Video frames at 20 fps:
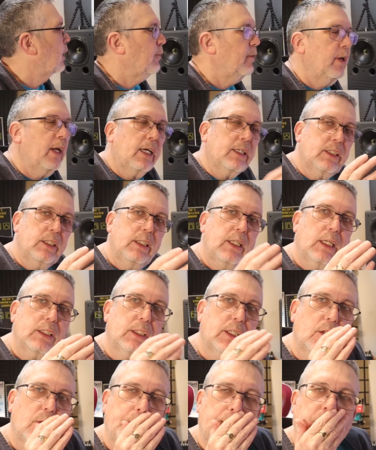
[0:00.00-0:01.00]
mean, actually that's
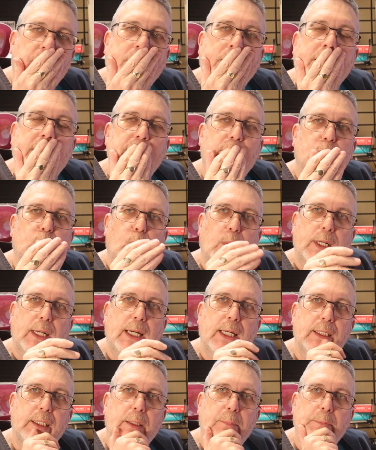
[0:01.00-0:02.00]
a good point, because when
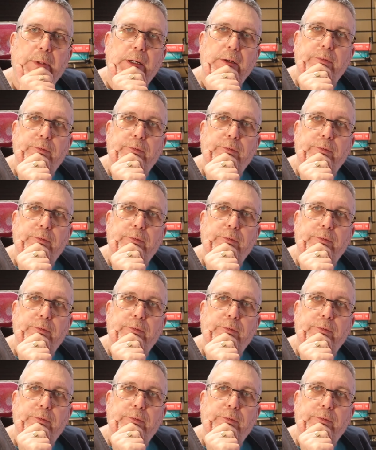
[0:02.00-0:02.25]
I did my